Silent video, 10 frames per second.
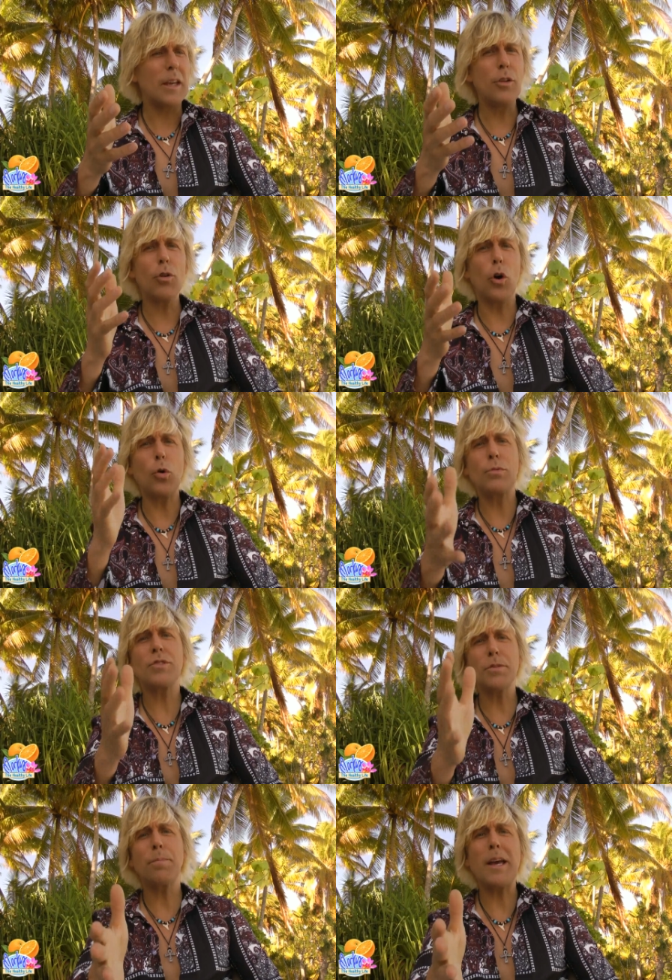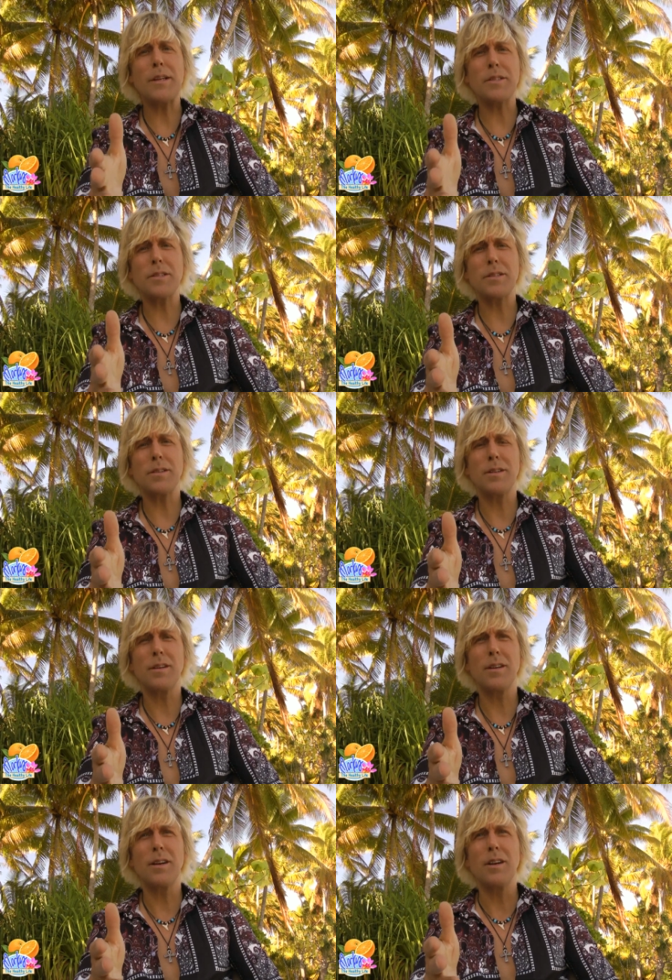in your own space
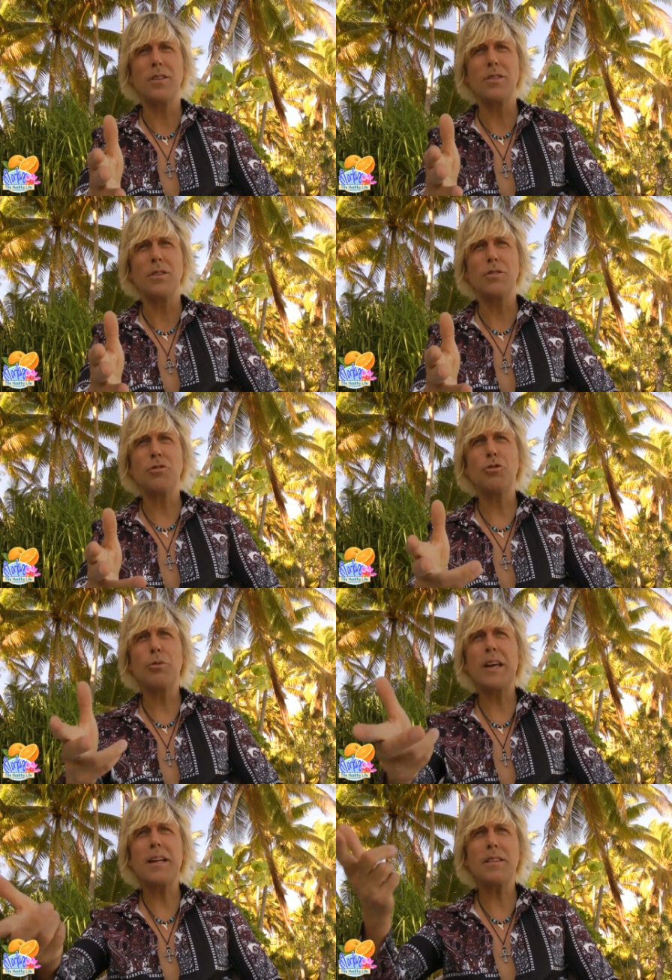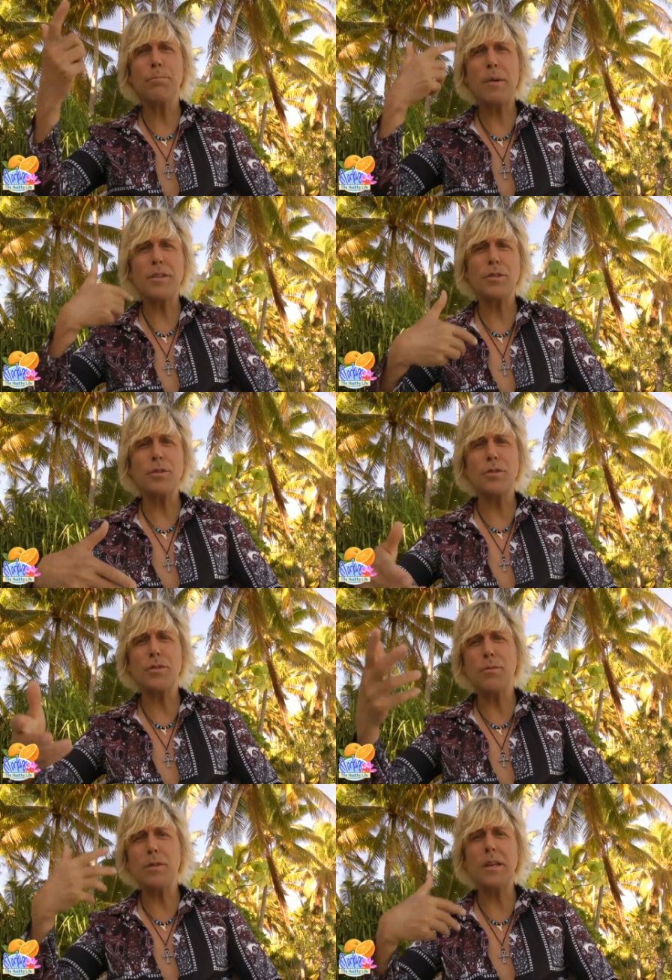to get the
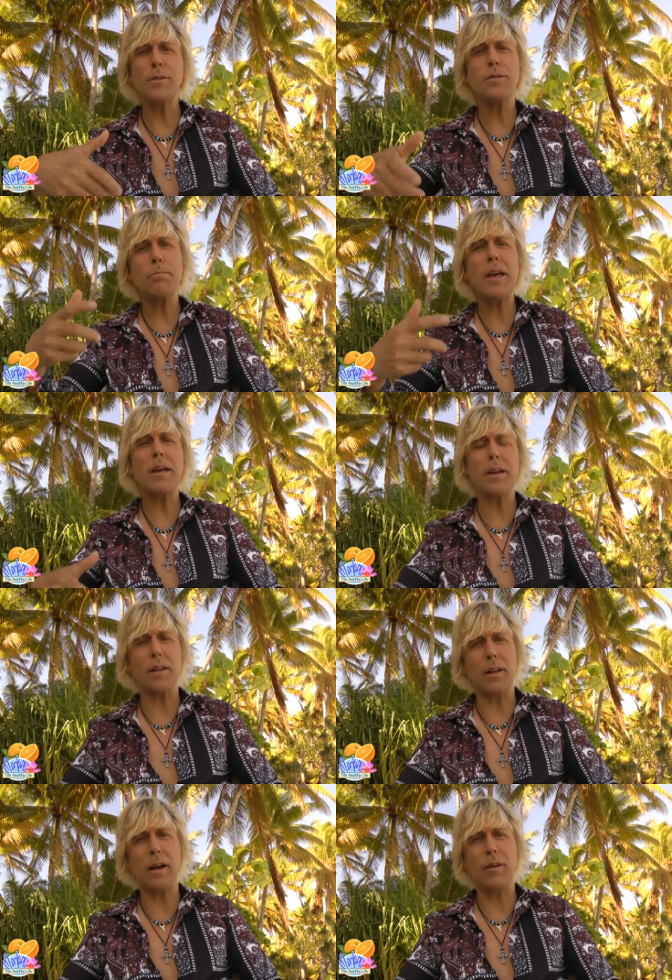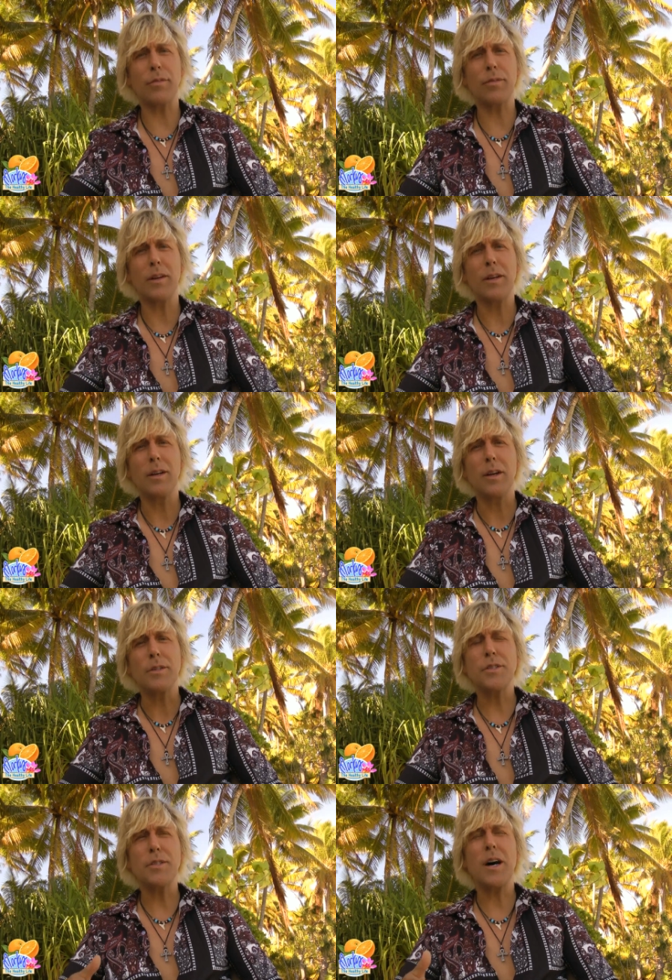messages you need to make it in life.
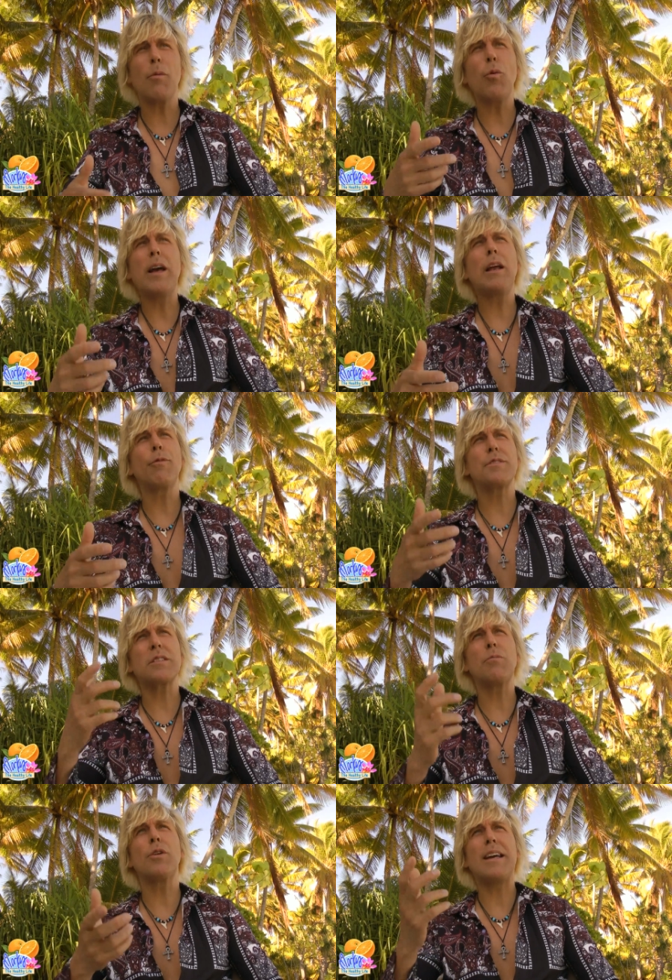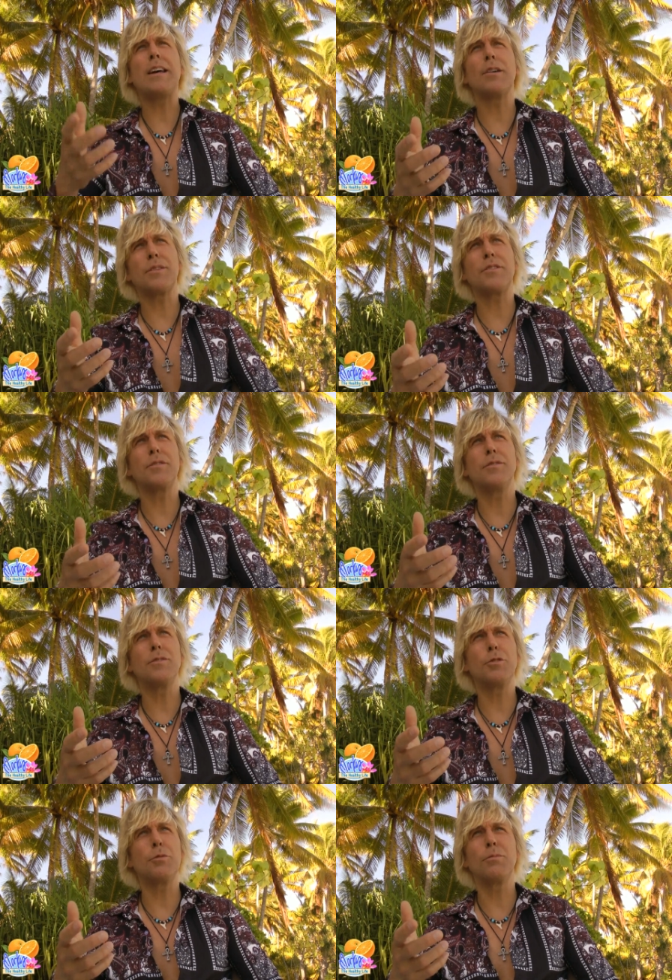Stop waiting for someone else
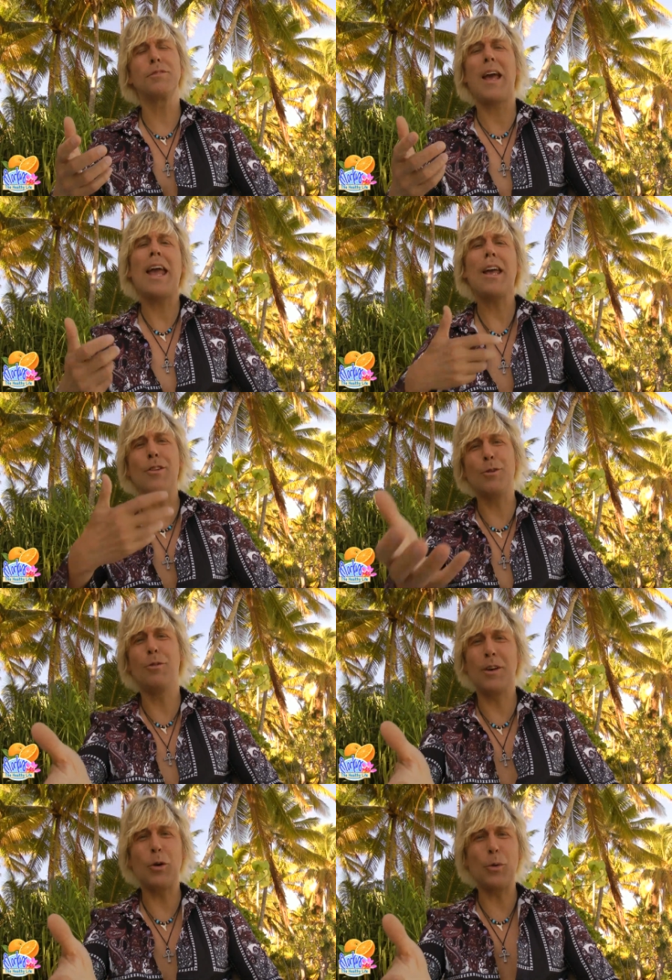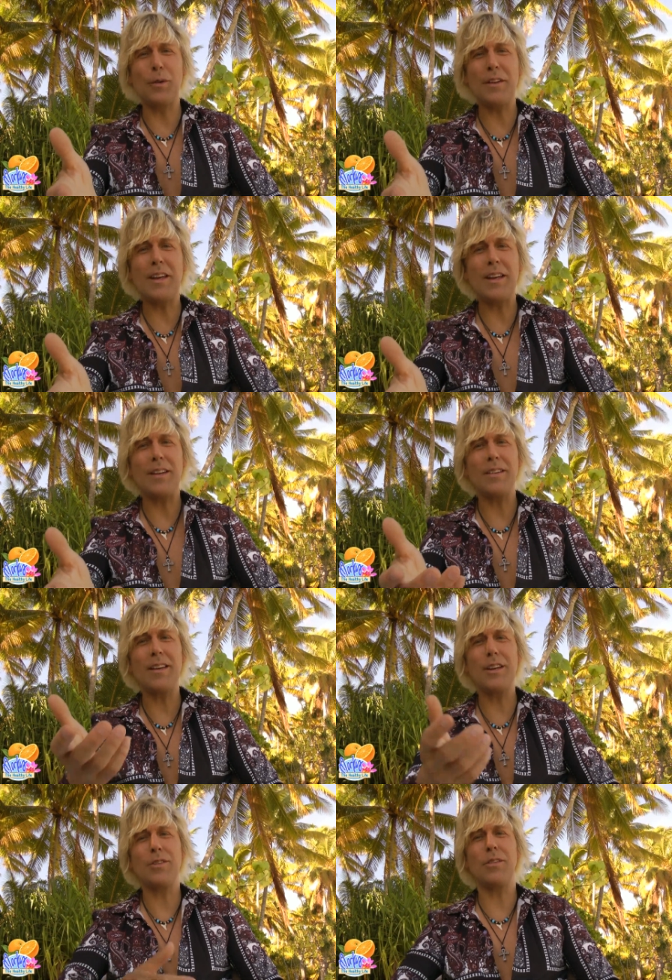to hand you the golden key to
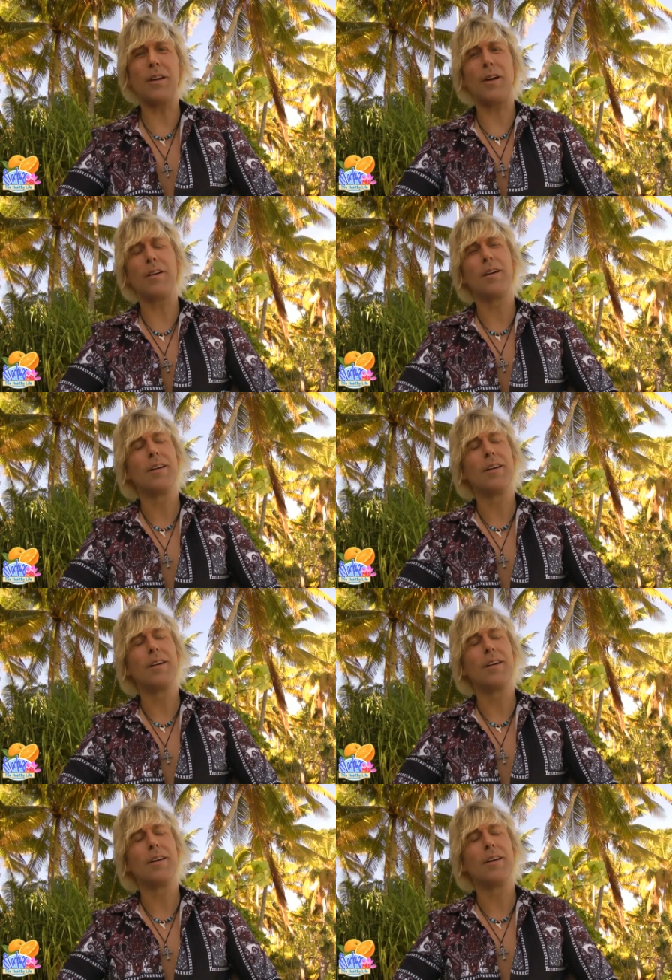get you there.